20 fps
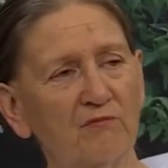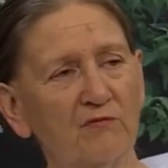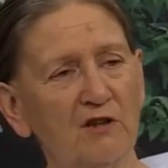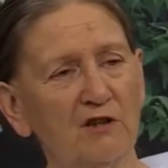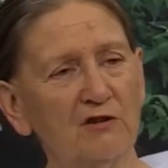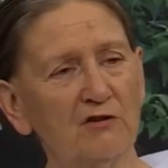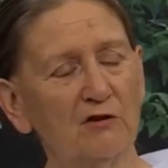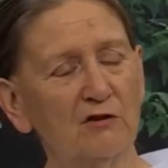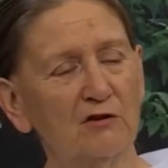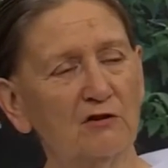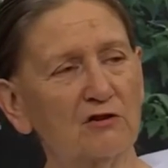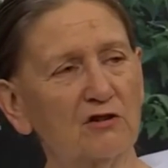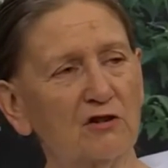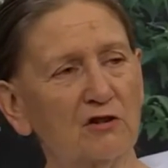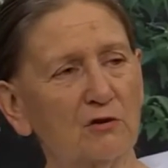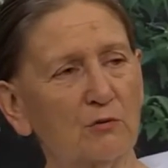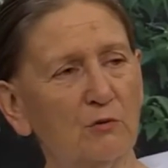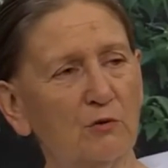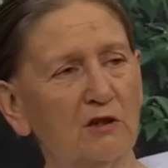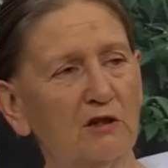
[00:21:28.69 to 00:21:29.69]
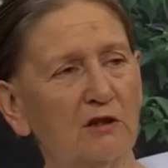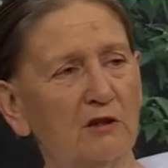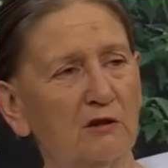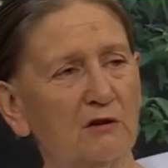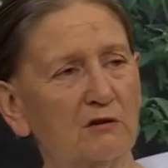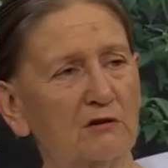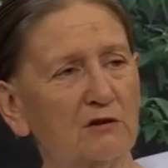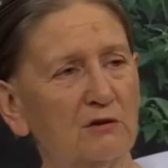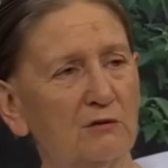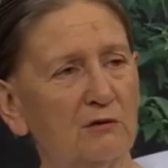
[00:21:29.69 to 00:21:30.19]
is not just 1
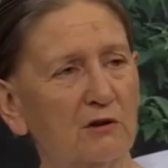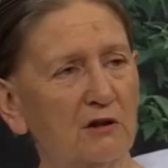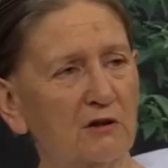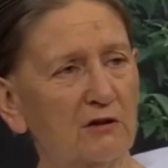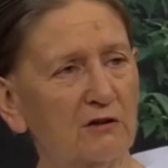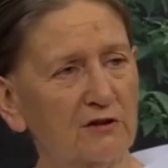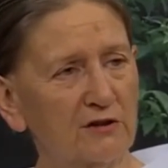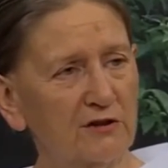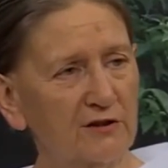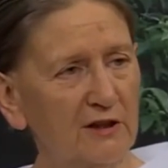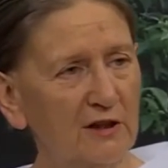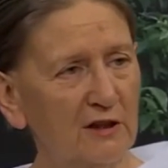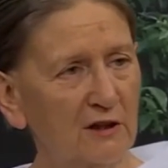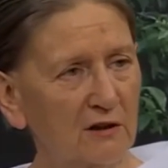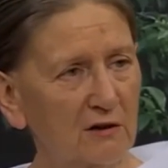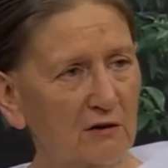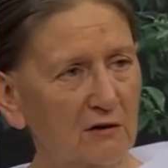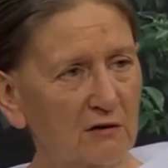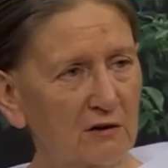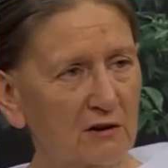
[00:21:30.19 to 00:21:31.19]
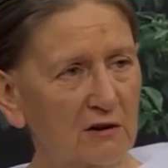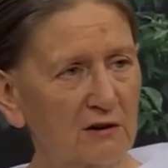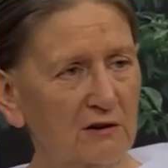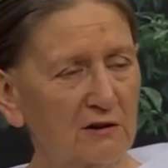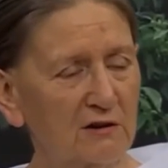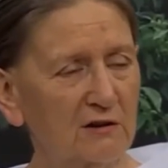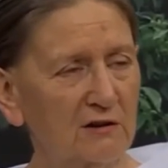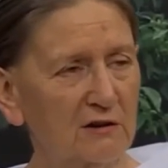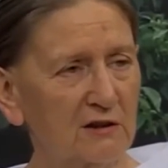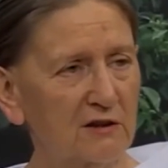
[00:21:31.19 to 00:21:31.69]
o'clock, 2 o'clock, 3 o'clock.
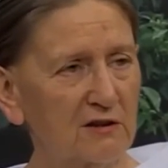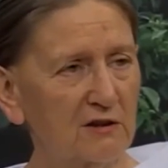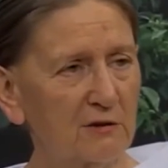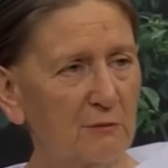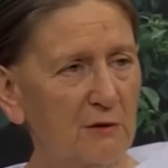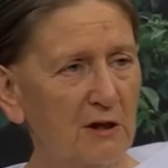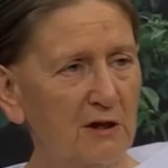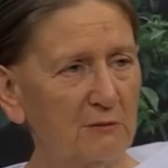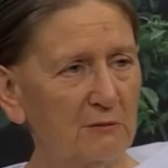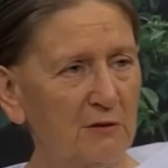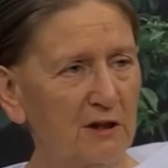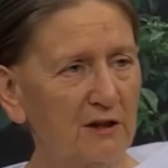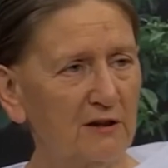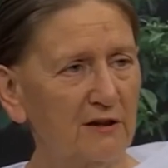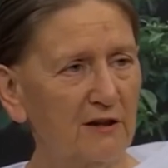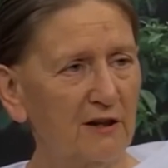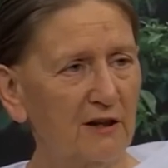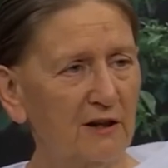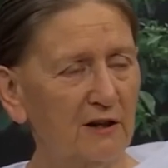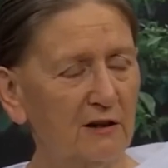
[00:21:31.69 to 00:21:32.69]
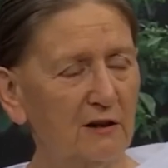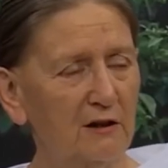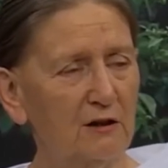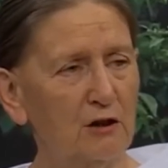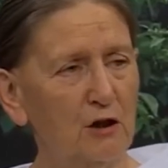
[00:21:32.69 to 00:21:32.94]
It's a man-made thing.